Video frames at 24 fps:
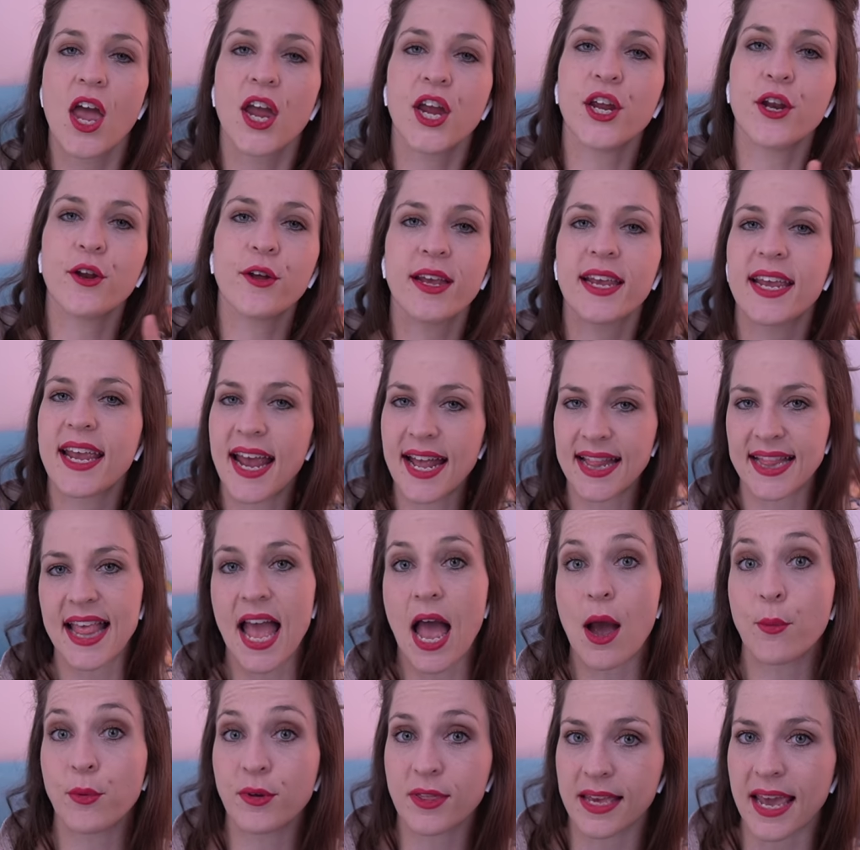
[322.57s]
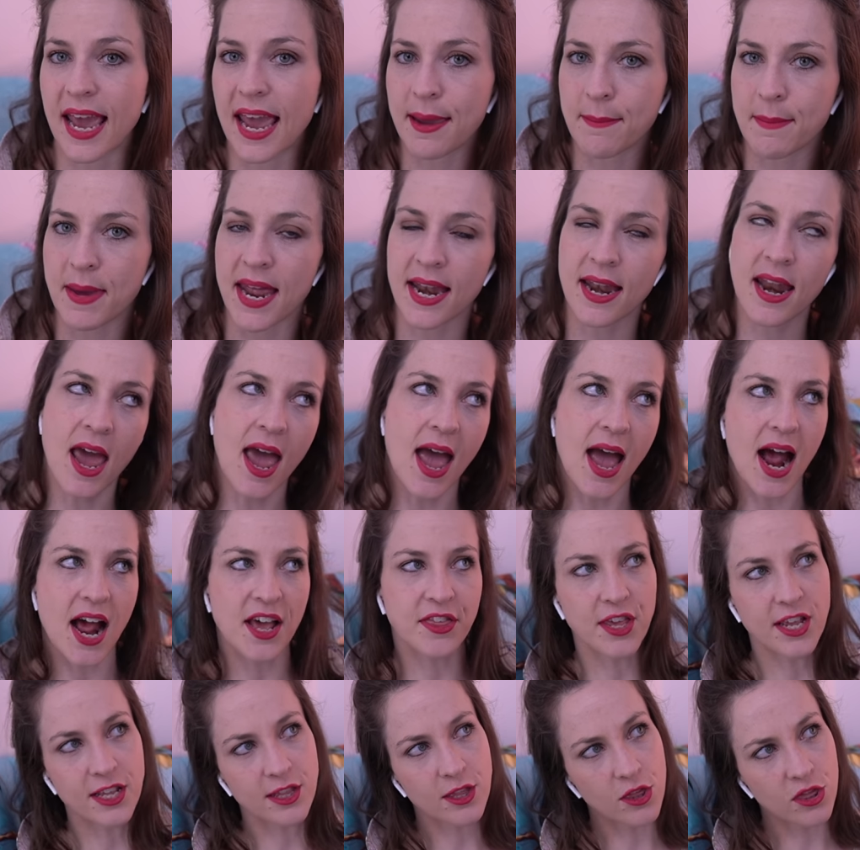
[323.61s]
You don't get that with gay men. I
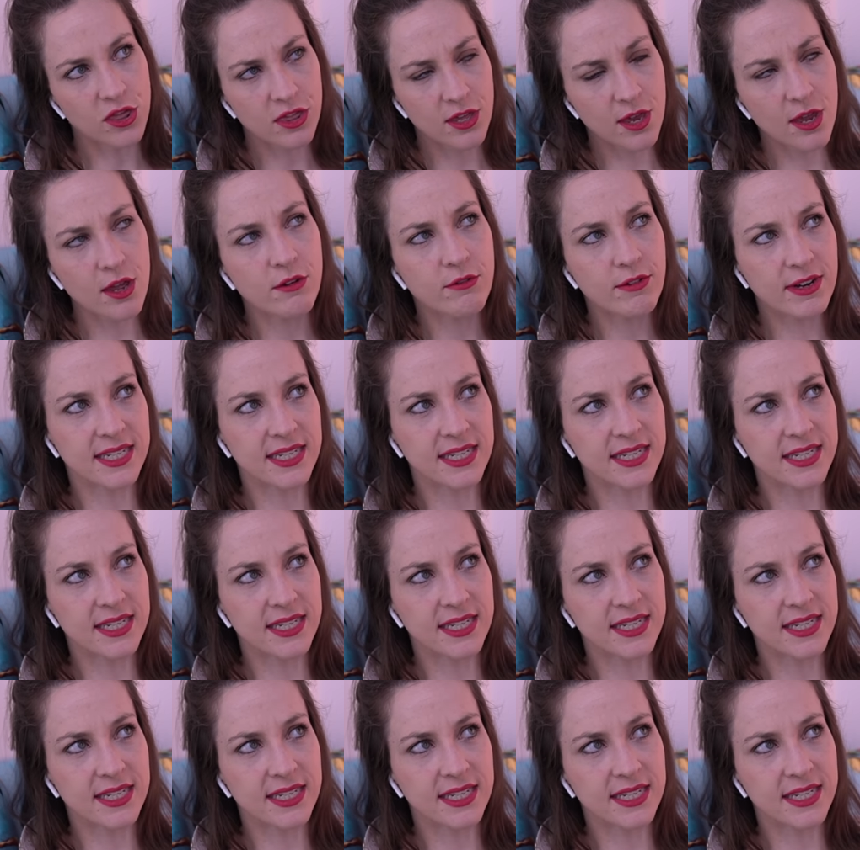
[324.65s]
think the third